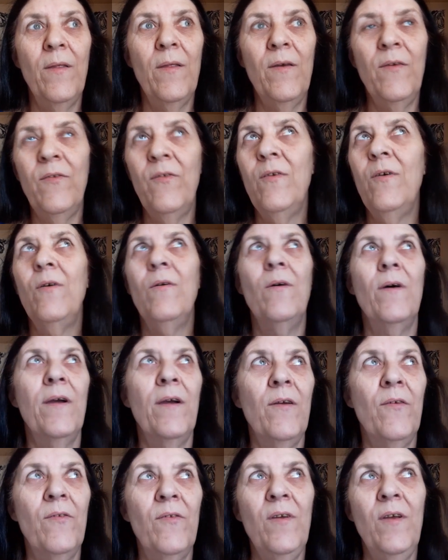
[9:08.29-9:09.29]
I
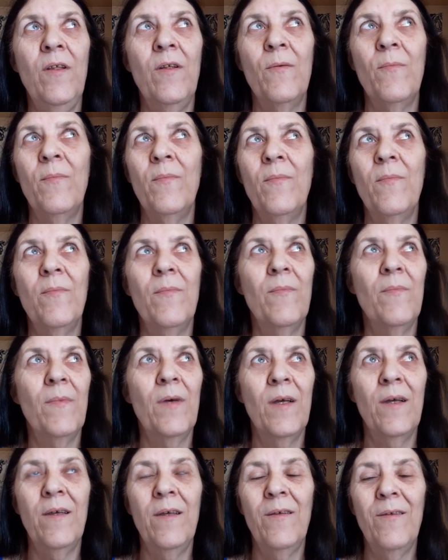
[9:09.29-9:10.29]
could see them
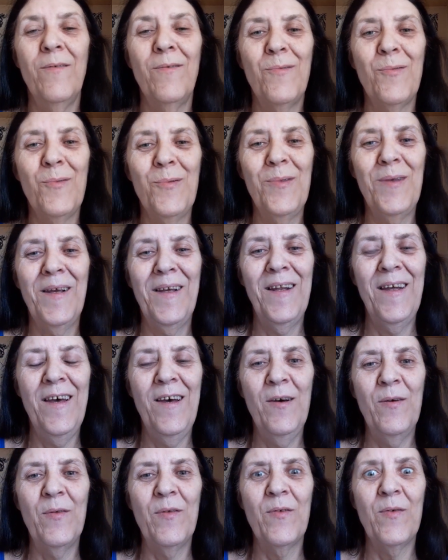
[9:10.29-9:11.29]
through the
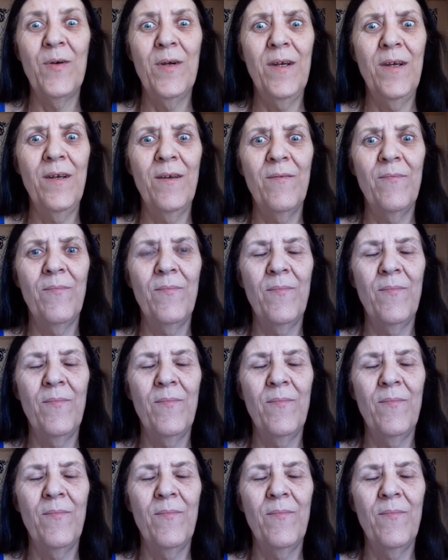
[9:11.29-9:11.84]
clouds, right?